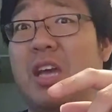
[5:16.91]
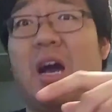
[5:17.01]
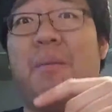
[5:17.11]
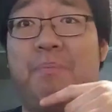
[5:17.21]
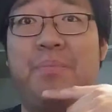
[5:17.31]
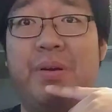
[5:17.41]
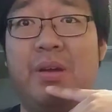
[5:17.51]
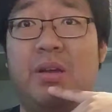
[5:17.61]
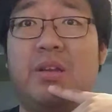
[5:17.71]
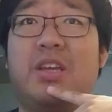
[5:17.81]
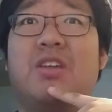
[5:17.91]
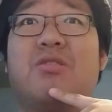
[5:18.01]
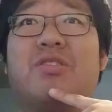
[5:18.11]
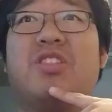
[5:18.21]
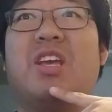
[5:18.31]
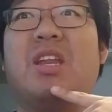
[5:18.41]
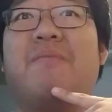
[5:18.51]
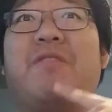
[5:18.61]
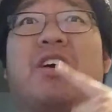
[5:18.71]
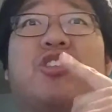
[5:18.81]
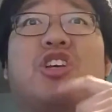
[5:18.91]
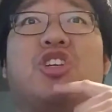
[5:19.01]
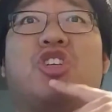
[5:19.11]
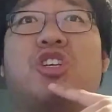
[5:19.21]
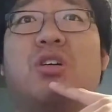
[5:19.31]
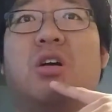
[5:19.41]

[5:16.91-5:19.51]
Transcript: up in order to get advantage.